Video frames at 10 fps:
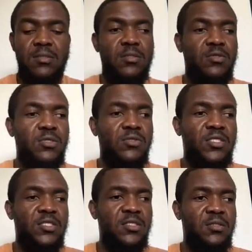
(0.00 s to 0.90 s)
you're gonna
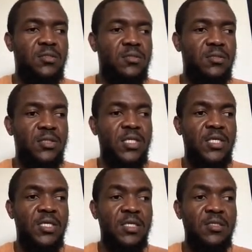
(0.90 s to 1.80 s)
see
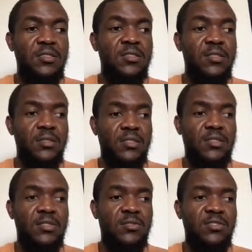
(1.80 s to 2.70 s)
in
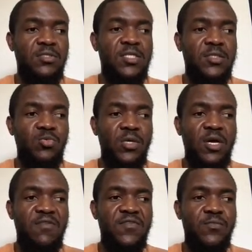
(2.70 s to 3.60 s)
this contest we
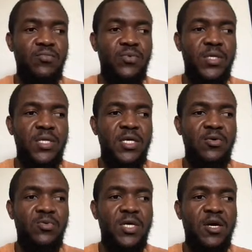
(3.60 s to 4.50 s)
have a build
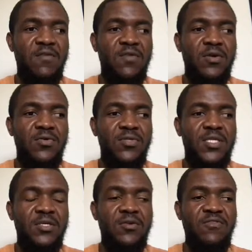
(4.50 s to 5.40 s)
and we have a
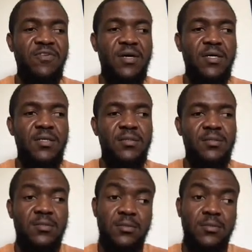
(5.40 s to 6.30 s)
container file.
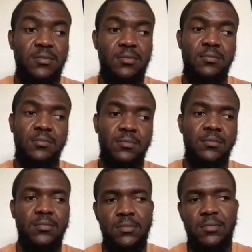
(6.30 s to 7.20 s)
So
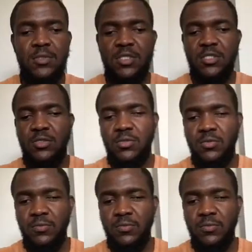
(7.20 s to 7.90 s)
that's cool.